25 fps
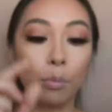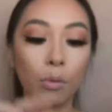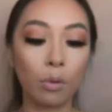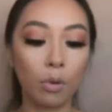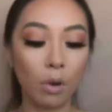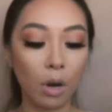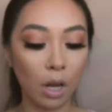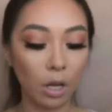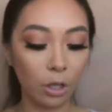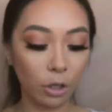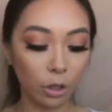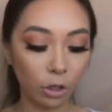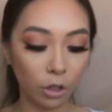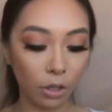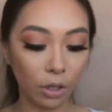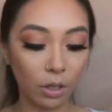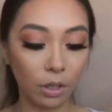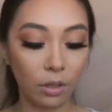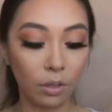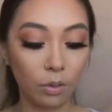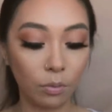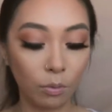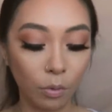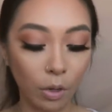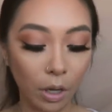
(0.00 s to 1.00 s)
brush
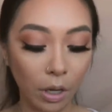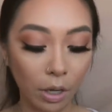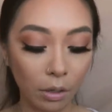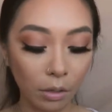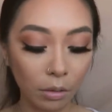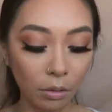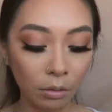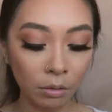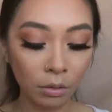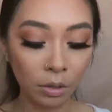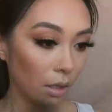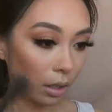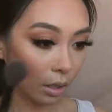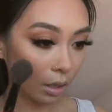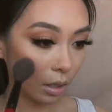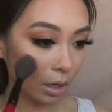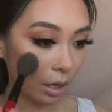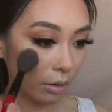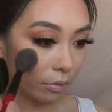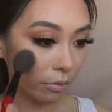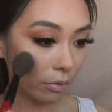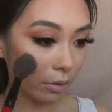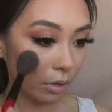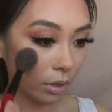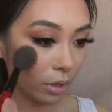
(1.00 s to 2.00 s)
as well. And I
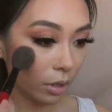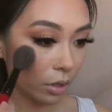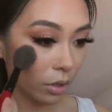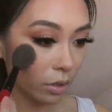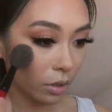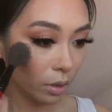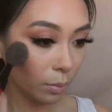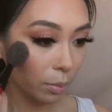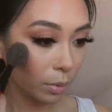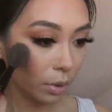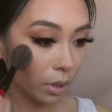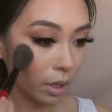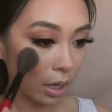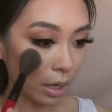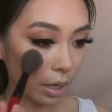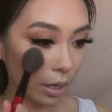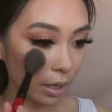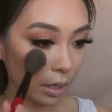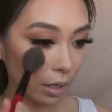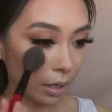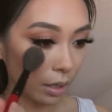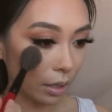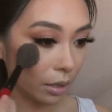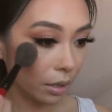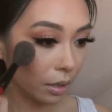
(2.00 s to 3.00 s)
really just apply
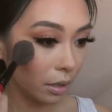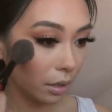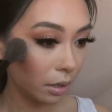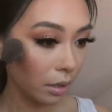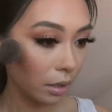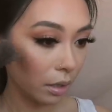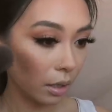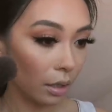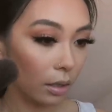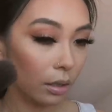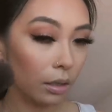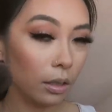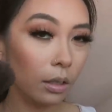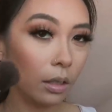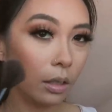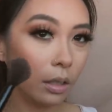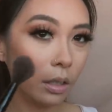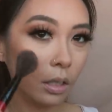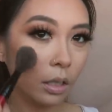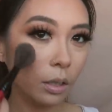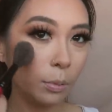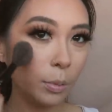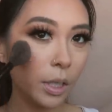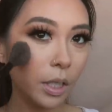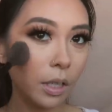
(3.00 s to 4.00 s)
it a
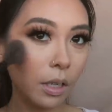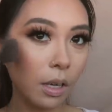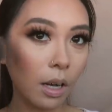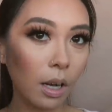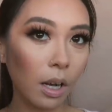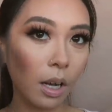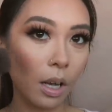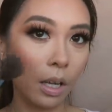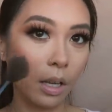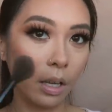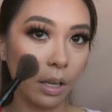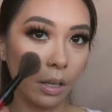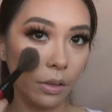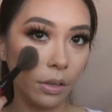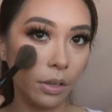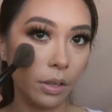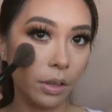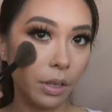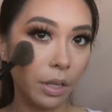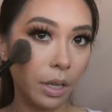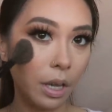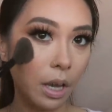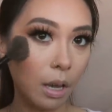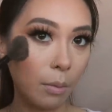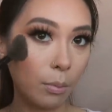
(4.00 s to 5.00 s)
little bit higher
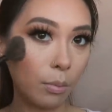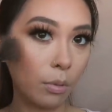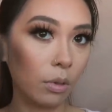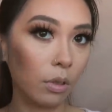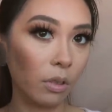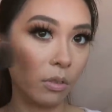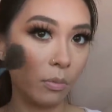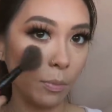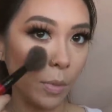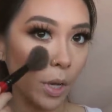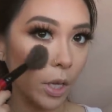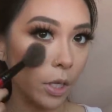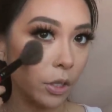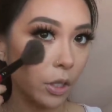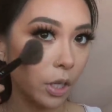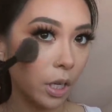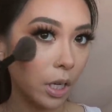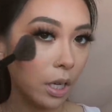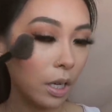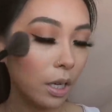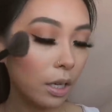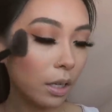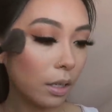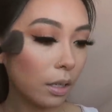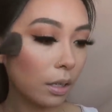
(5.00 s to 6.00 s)
than the apple of my
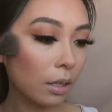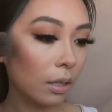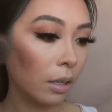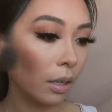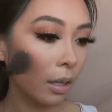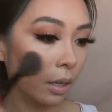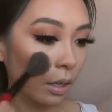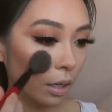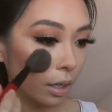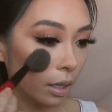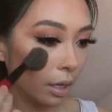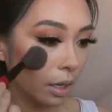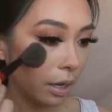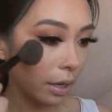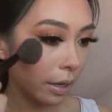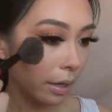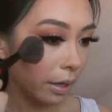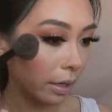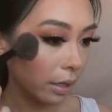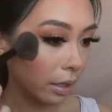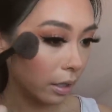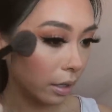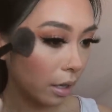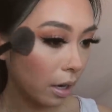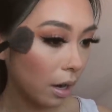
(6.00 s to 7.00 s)
cheek,
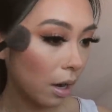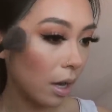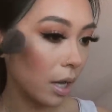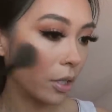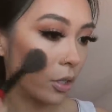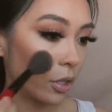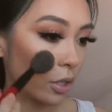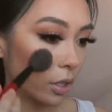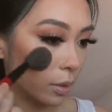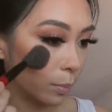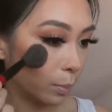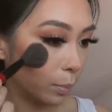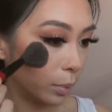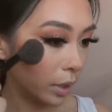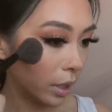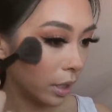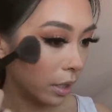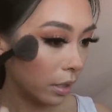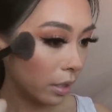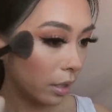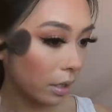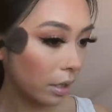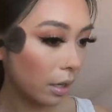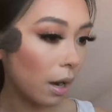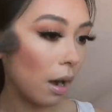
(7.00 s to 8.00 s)
and I just
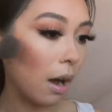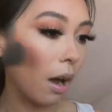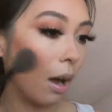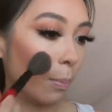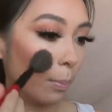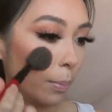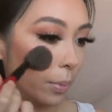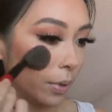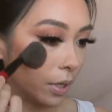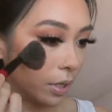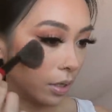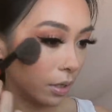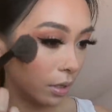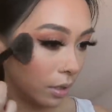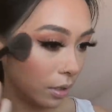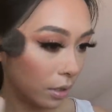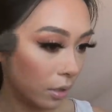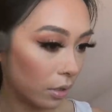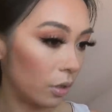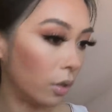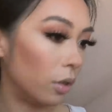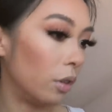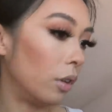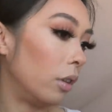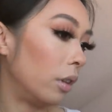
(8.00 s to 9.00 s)
blend it up
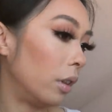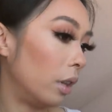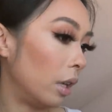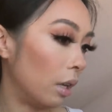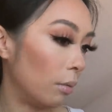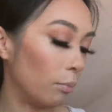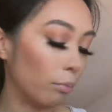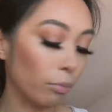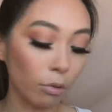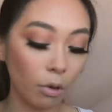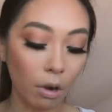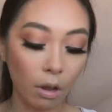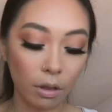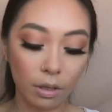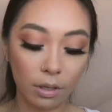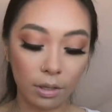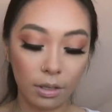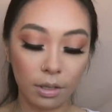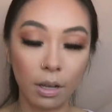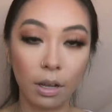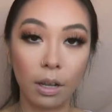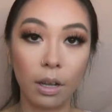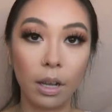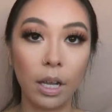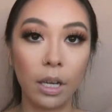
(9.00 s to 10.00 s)
into the
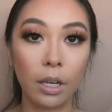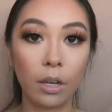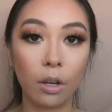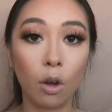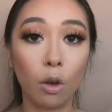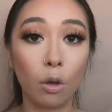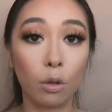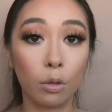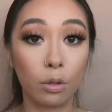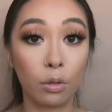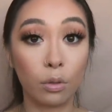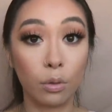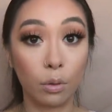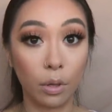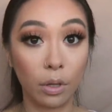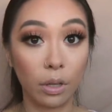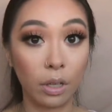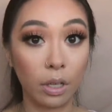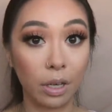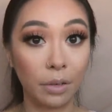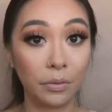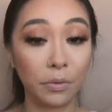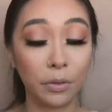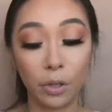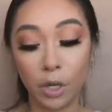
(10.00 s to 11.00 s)
bronzer and contour
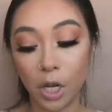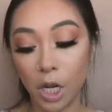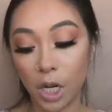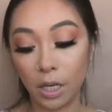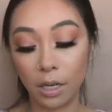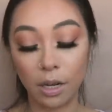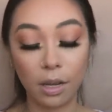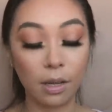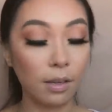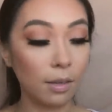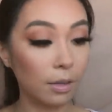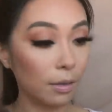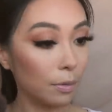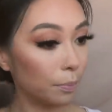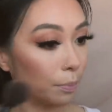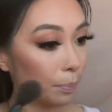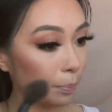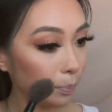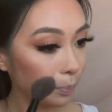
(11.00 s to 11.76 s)
that I've already done.